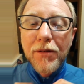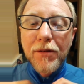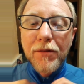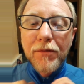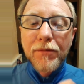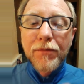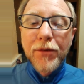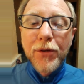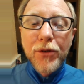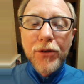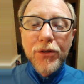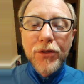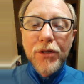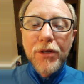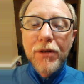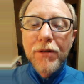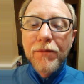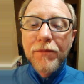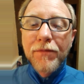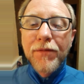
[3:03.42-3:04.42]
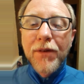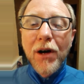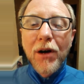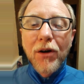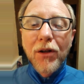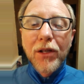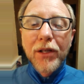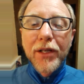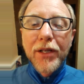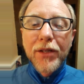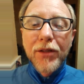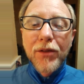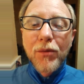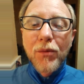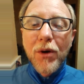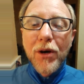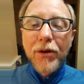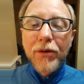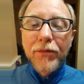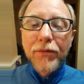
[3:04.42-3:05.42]
first fall in the
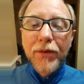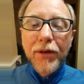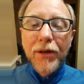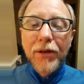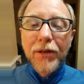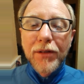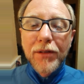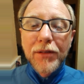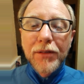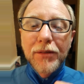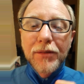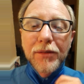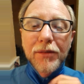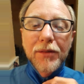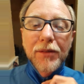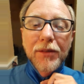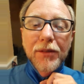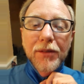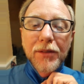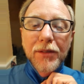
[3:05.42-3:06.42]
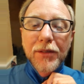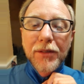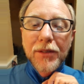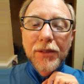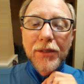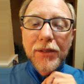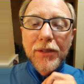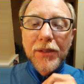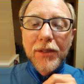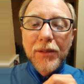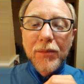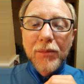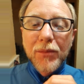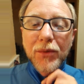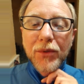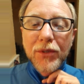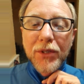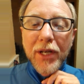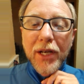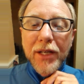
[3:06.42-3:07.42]
waterfall.
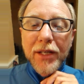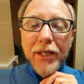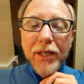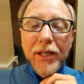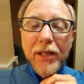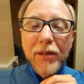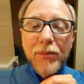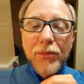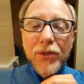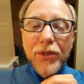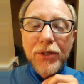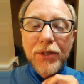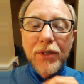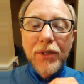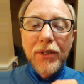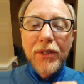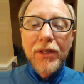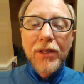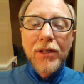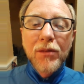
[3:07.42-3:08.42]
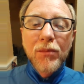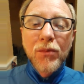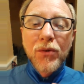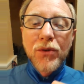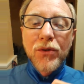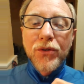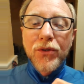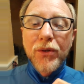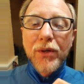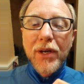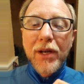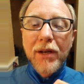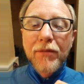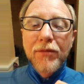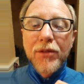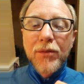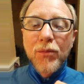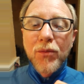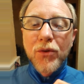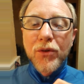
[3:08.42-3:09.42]
I'll tighten it up just a little more so I have
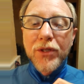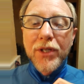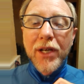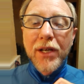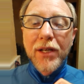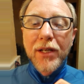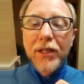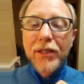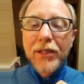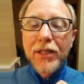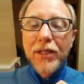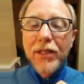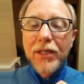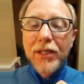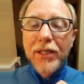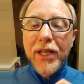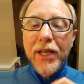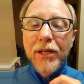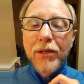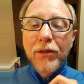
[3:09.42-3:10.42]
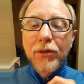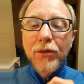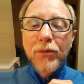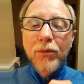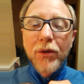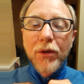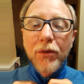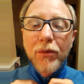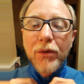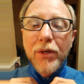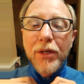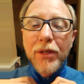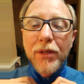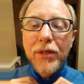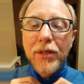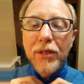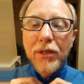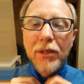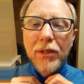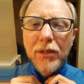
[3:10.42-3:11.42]
some more tail to work with.
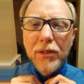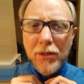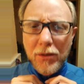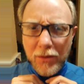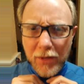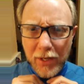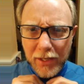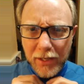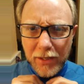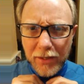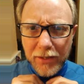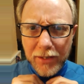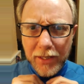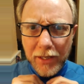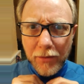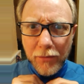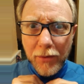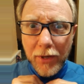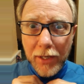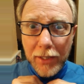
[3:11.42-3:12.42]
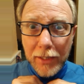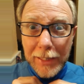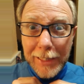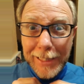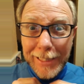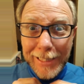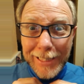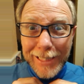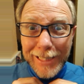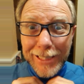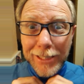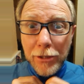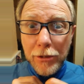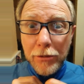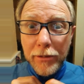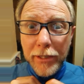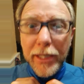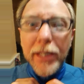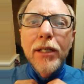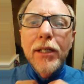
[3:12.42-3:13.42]
Oh, that didn't sound right.
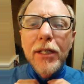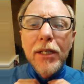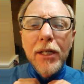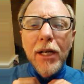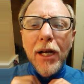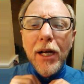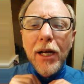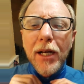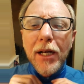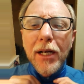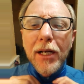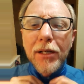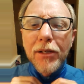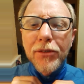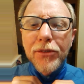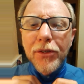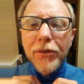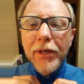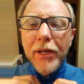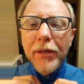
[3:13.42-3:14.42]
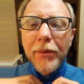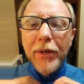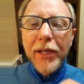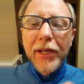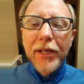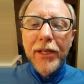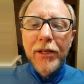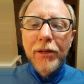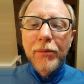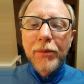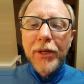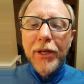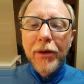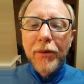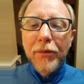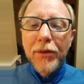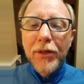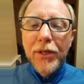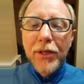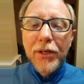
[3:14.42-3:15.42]
Sorry. So anyway, here we
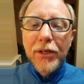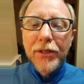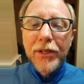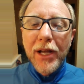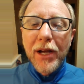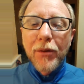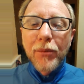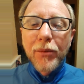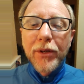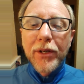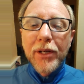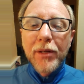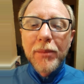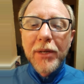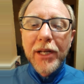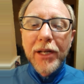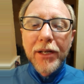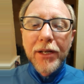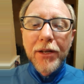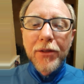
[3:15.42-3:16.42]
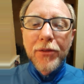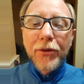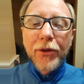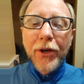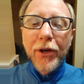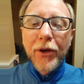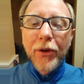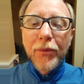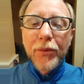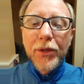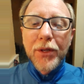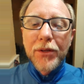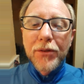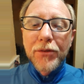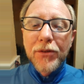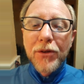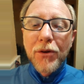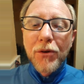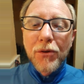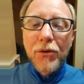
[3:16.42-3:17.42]
go. Now we're going to make another cone.
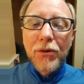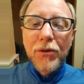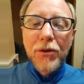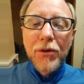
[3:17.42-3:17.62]
So